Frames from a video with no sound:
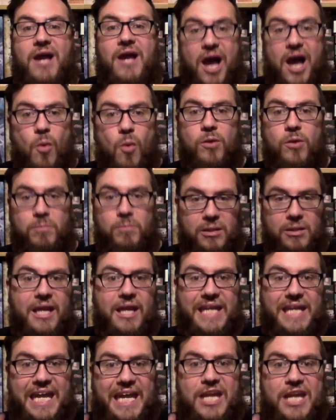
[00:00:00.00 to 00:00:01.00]
I want to
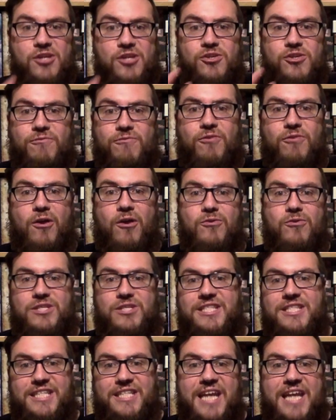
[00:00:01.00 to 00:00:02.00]
play each of those
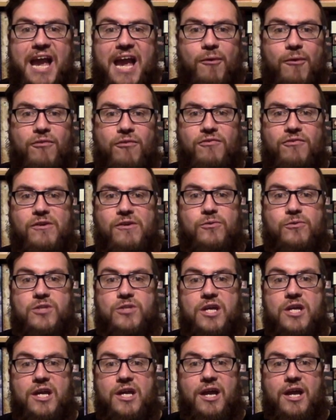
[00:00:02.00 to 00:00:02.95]
and see how it feels.